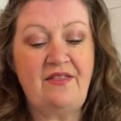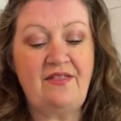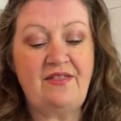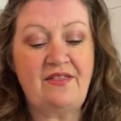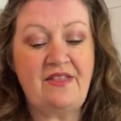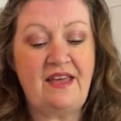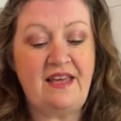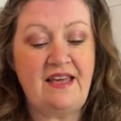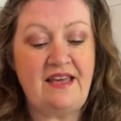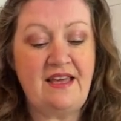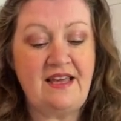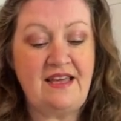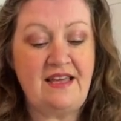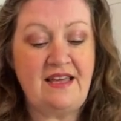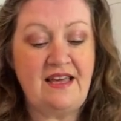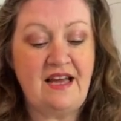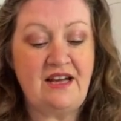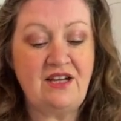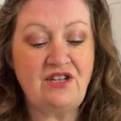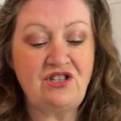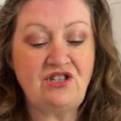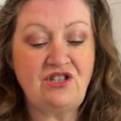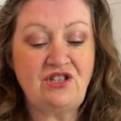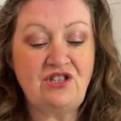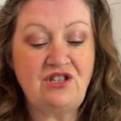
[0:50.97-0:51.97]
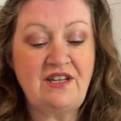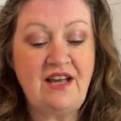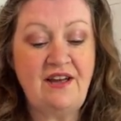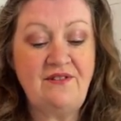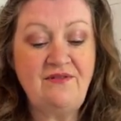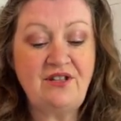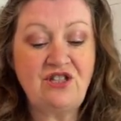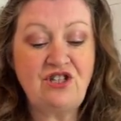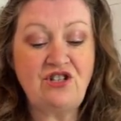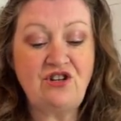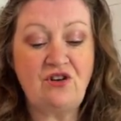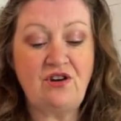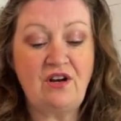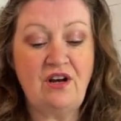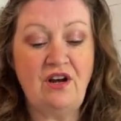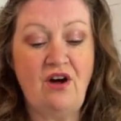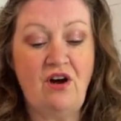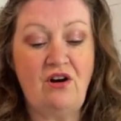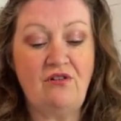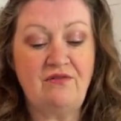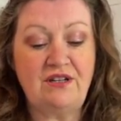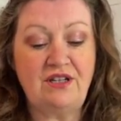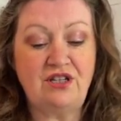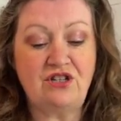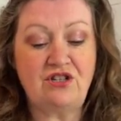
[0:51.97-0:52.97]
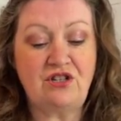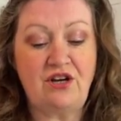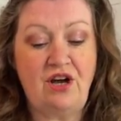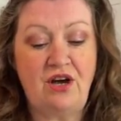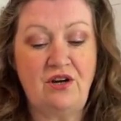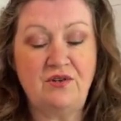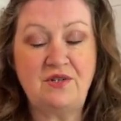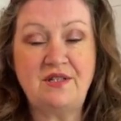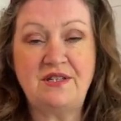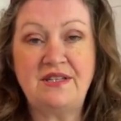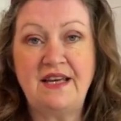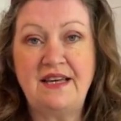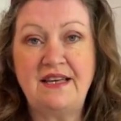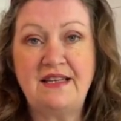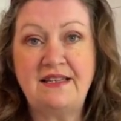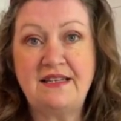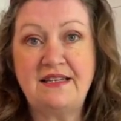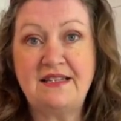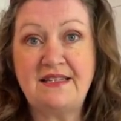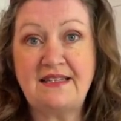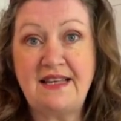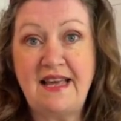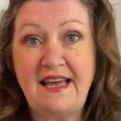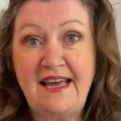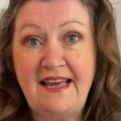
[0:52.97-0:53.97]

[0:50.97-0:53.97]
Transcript: the Terry's Chocolate Orange Cosy that's